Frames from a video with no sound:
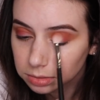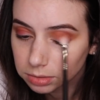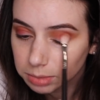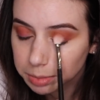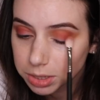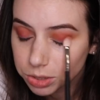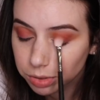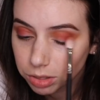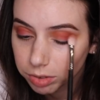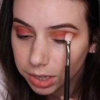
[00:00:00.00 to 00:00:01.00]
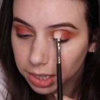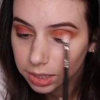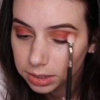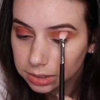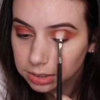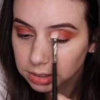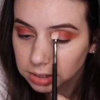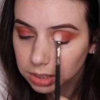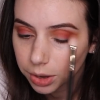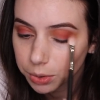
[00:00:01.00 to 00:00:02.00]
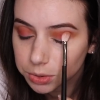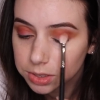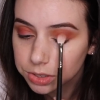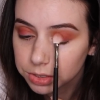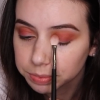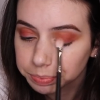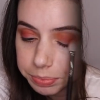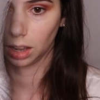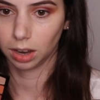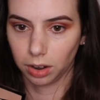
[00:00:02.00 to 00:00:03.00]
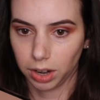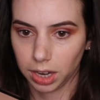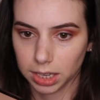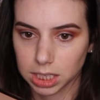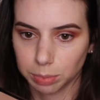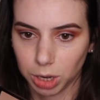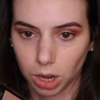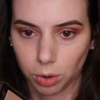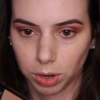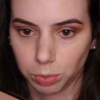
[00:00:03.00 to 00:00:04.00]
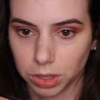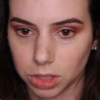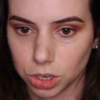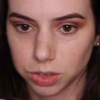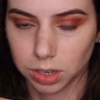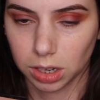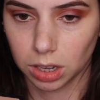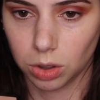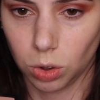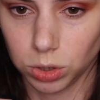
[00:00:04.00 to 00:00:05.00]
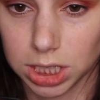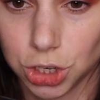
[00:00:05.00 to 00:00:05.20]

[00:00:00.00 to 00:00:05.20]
maybe 2 or 3 coats. All right, next I'm gonna go in with this Goldie